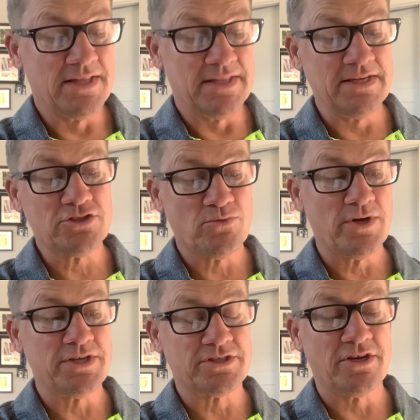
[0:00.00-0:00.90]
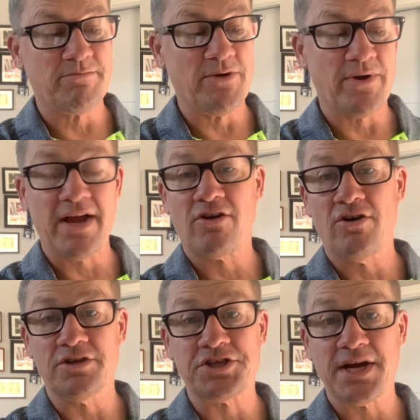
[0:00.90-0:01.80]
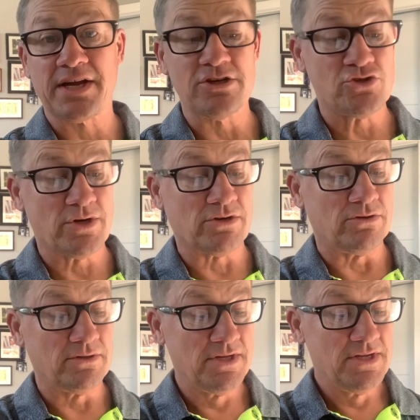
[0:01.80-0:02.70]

This one is gonna be what I call the check and trickle.